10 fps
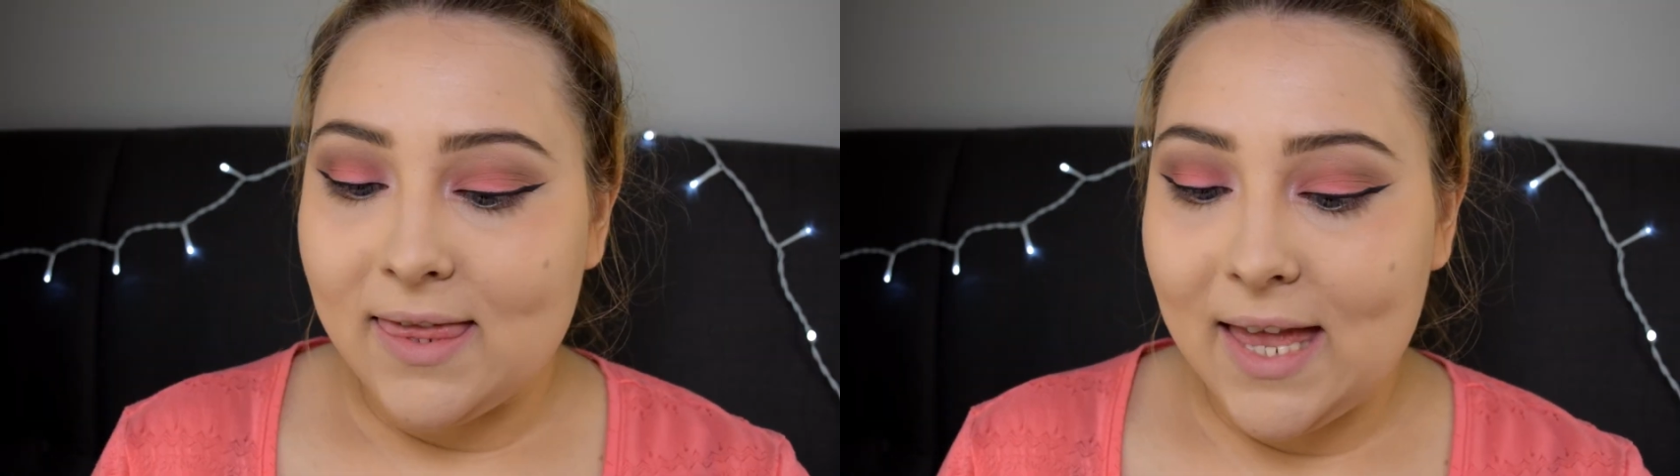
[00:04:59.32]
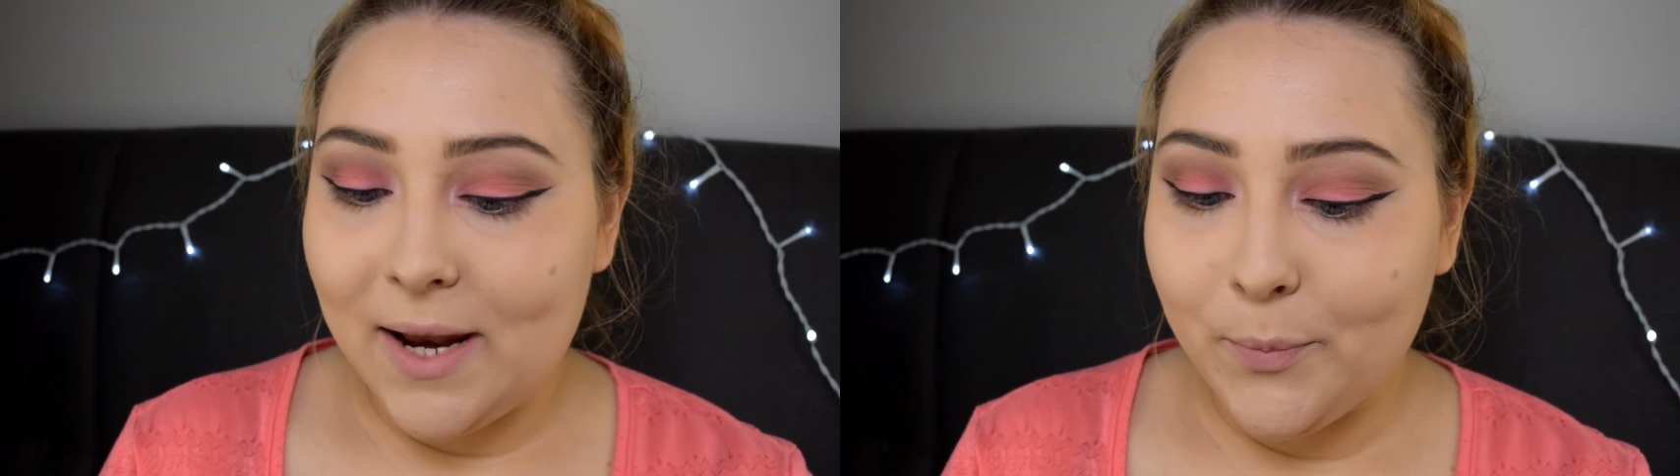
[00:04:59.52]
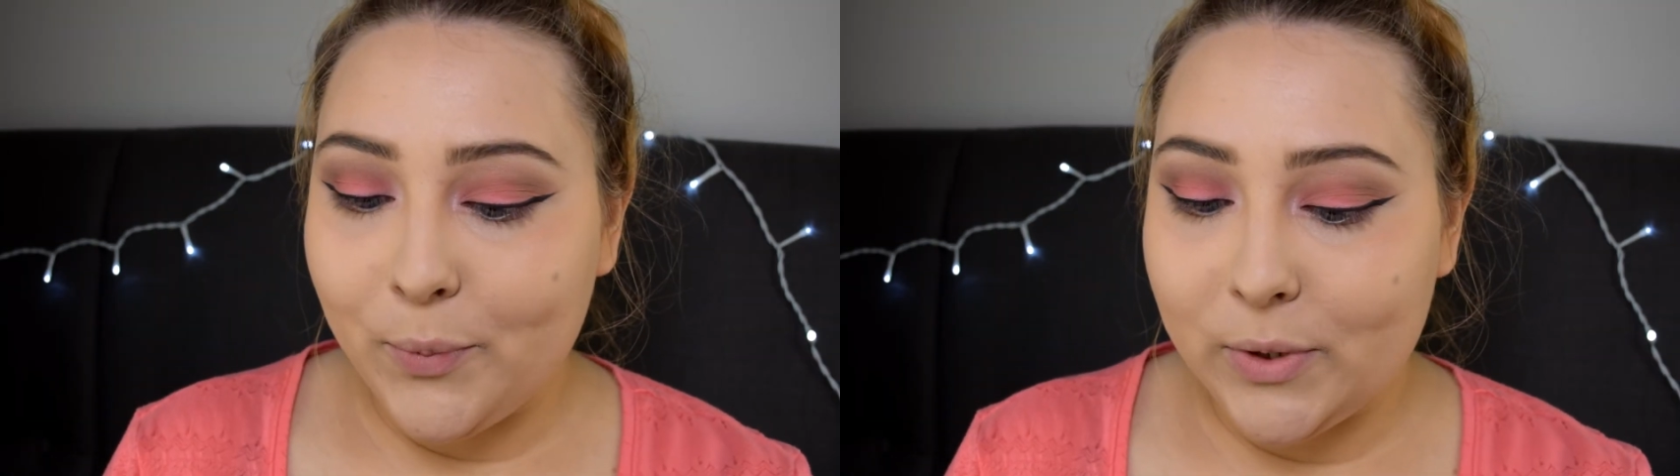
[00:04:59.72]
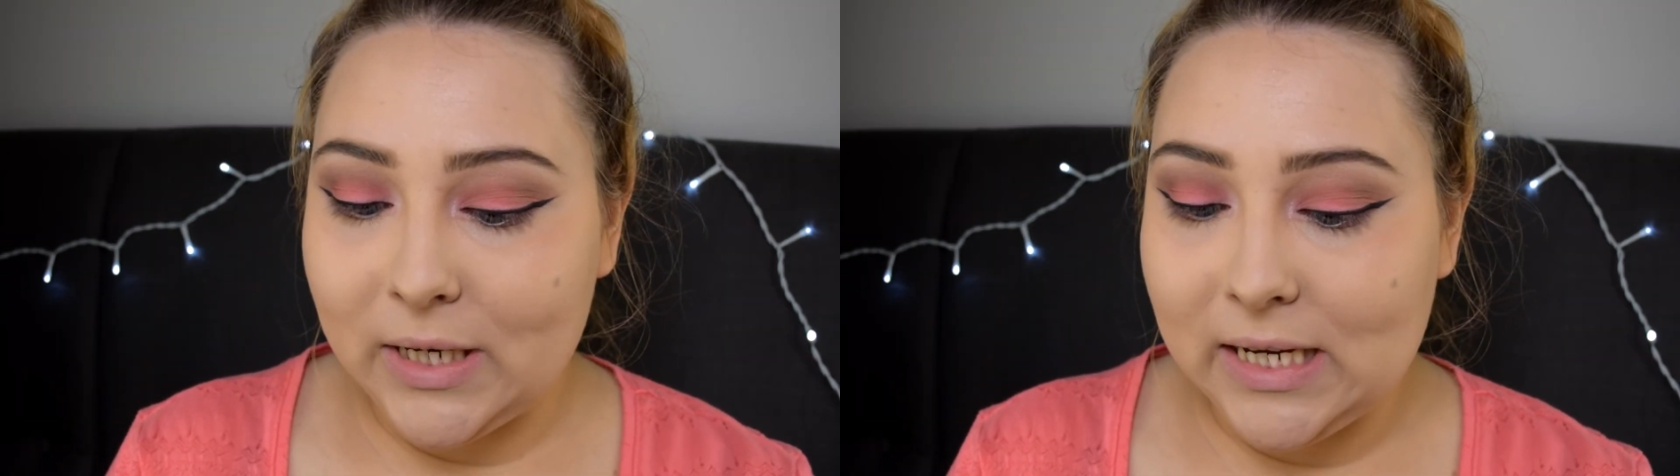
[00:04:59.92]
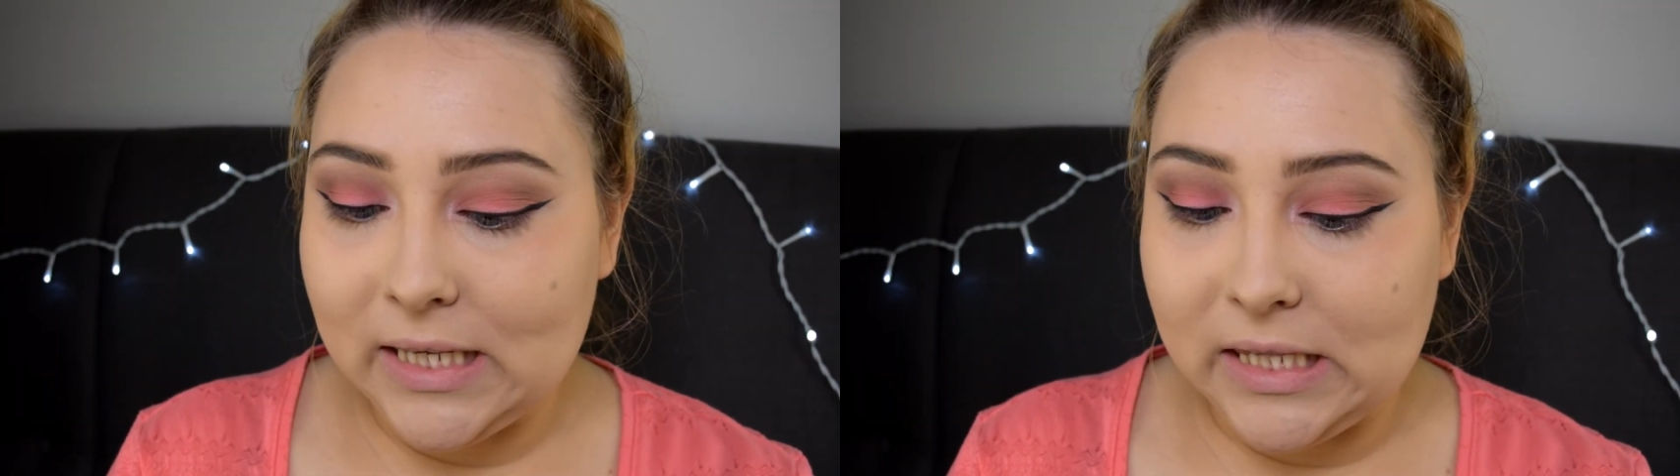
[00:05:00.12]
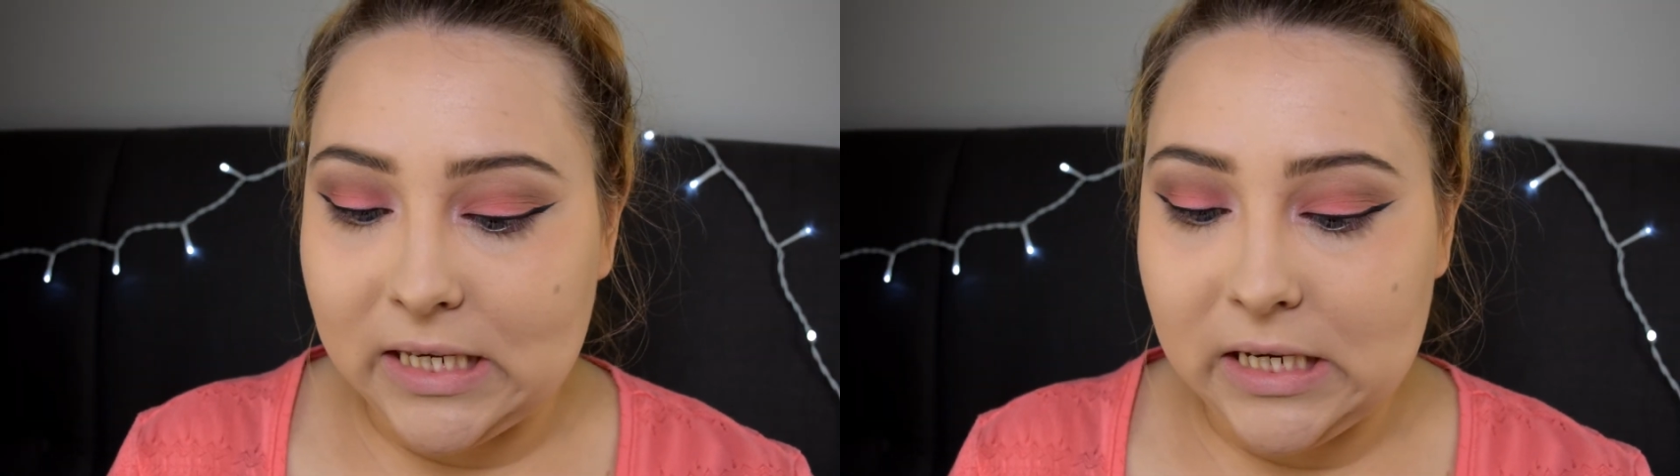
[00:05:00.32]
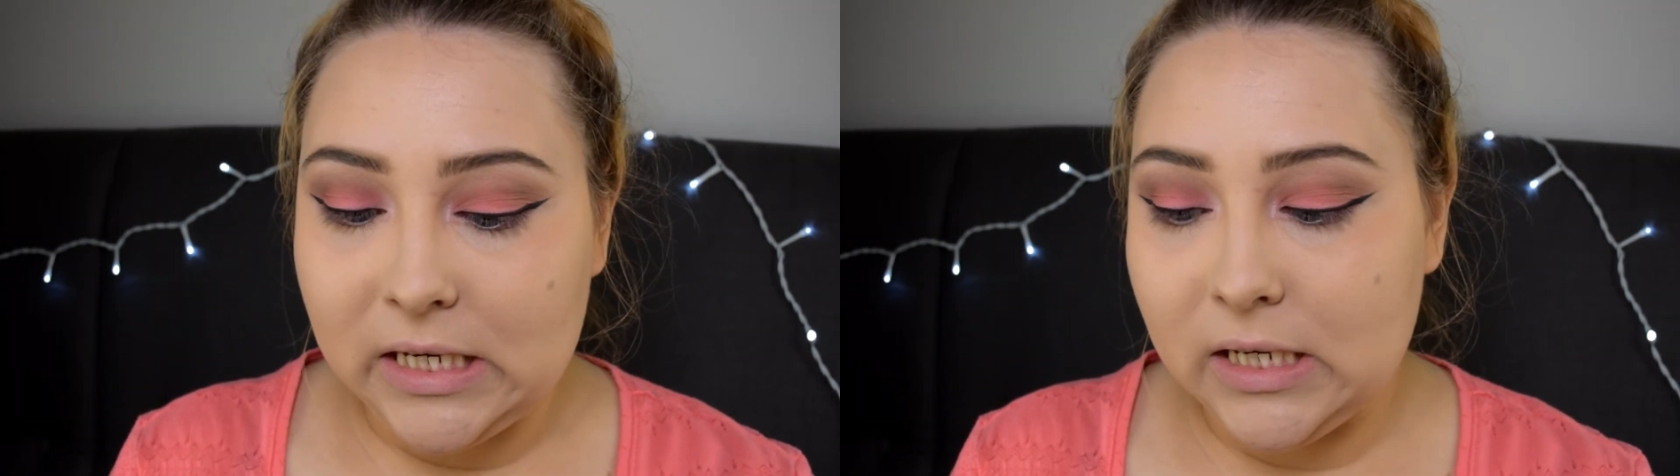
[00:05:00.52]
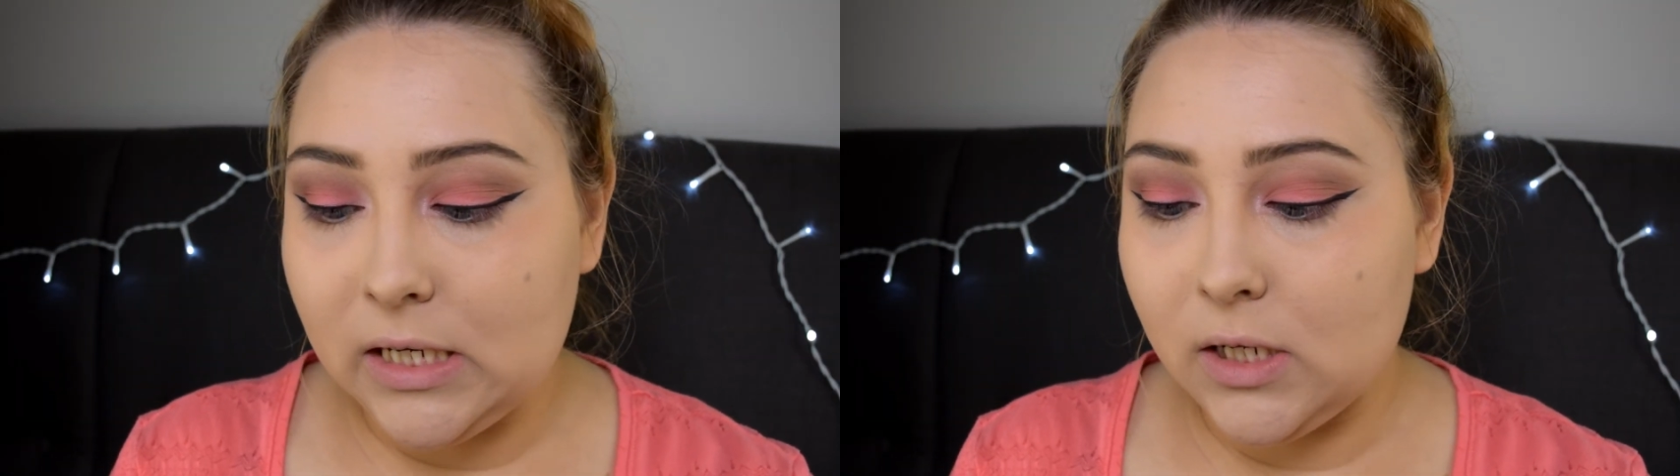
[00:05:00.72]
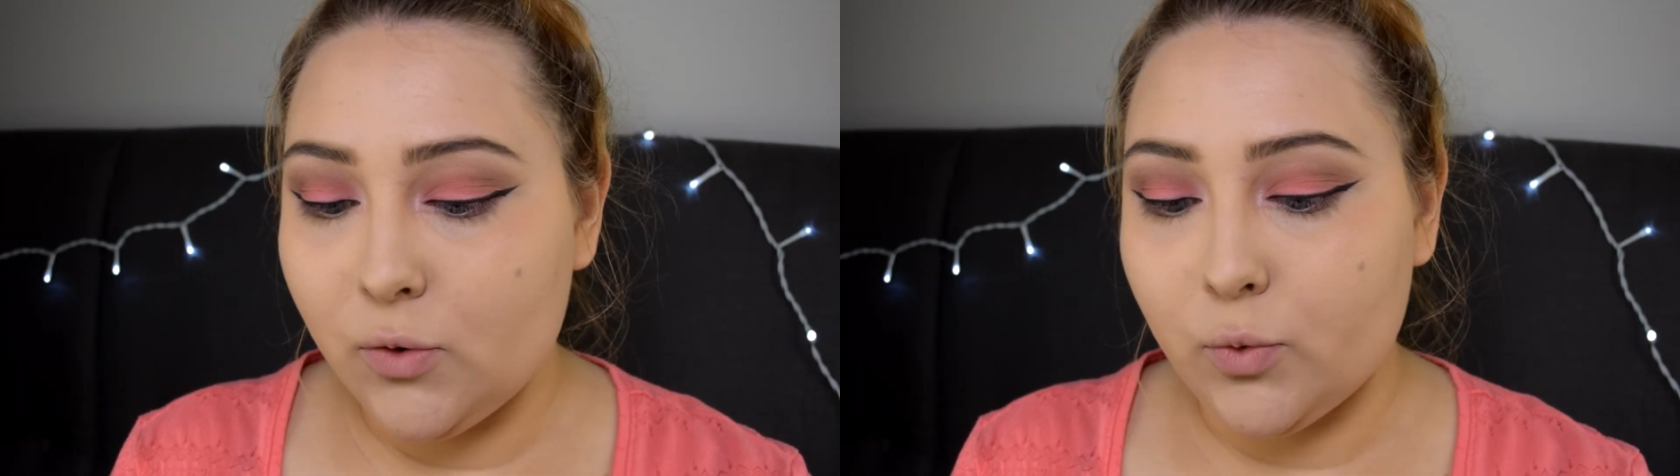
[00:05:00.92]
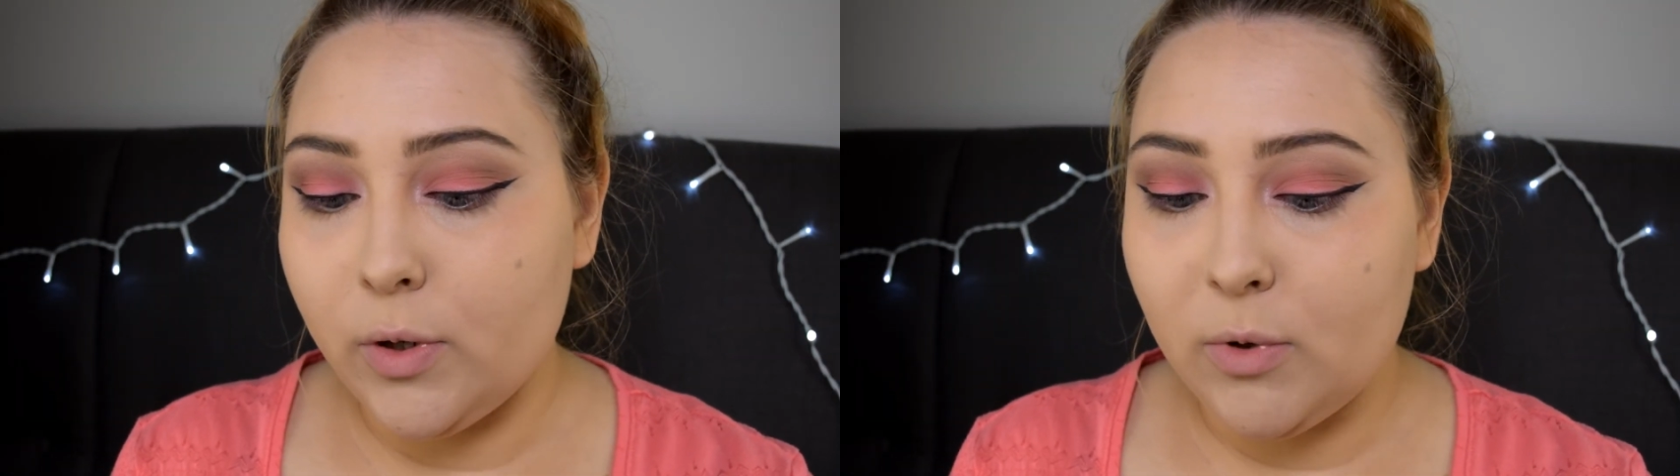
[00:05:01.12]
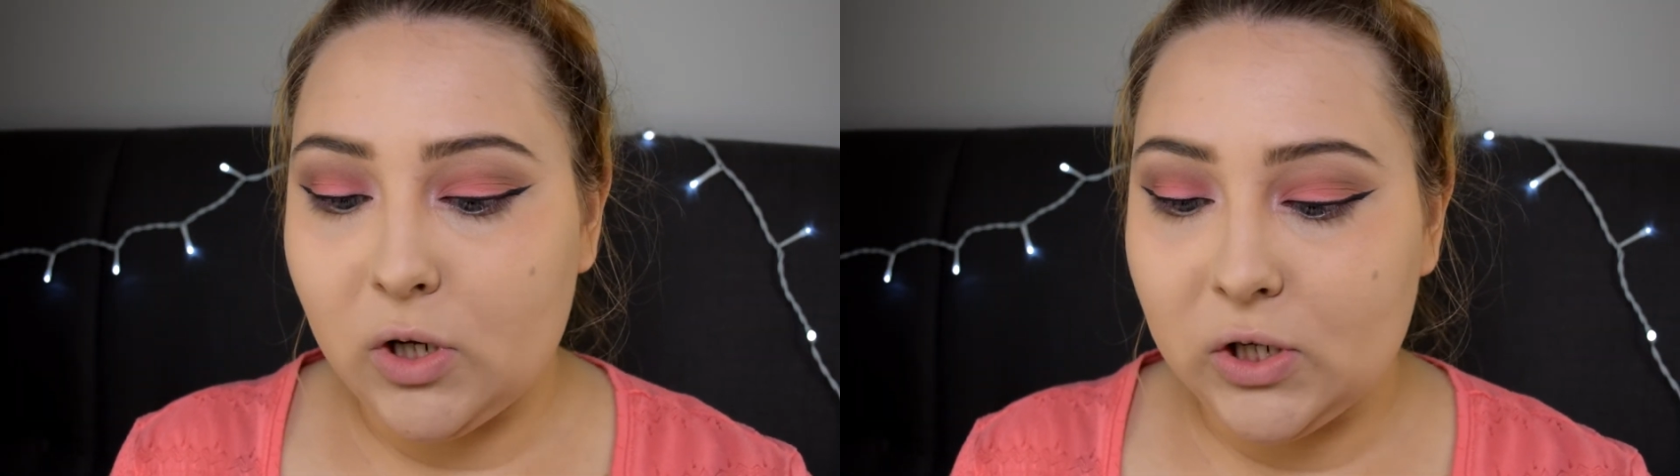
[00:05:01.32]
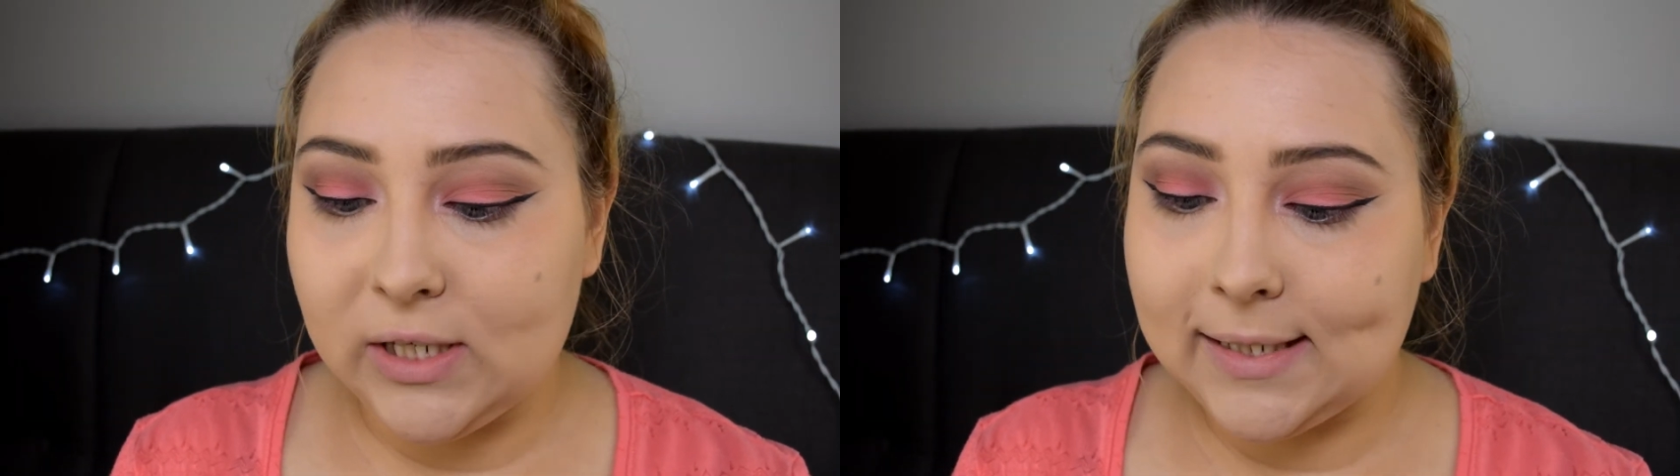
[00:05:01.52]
Then I'm putting the Rimmel